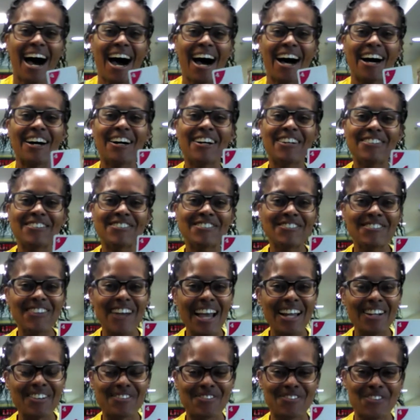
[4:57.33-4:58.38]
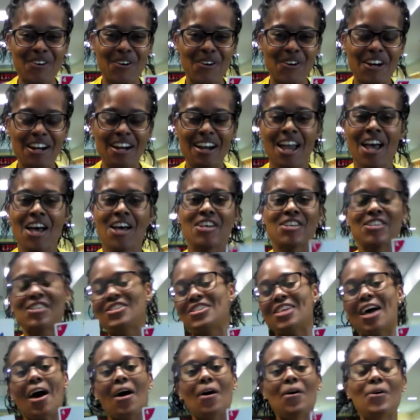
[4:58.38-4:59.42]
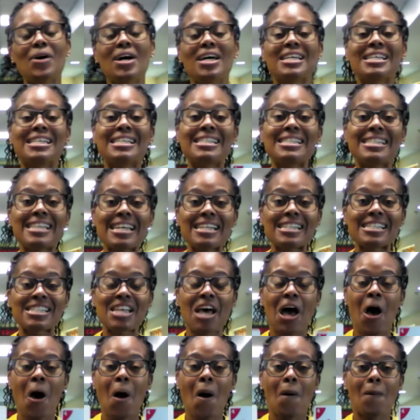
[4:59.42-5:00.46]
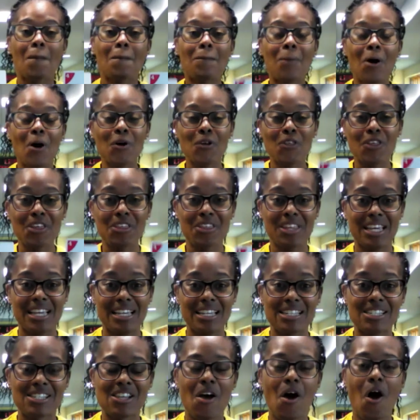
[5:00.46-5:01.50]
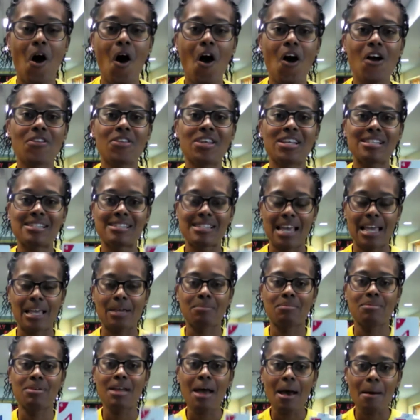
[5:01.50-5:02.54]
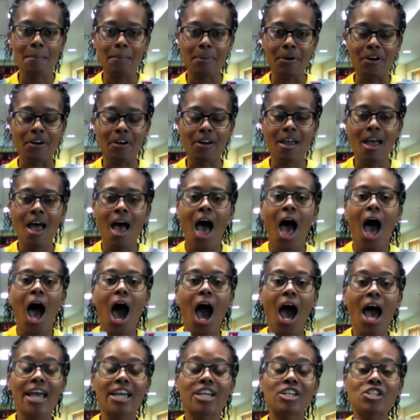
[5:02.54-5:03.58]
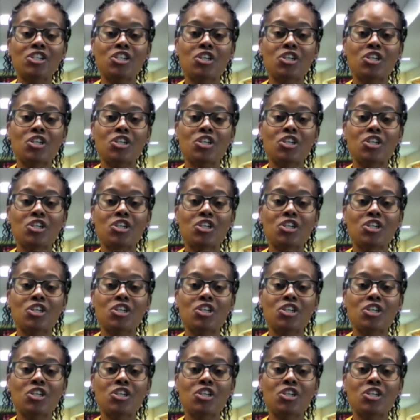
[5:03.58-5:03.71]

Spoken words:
a red 4. So since both of these are the same number, I can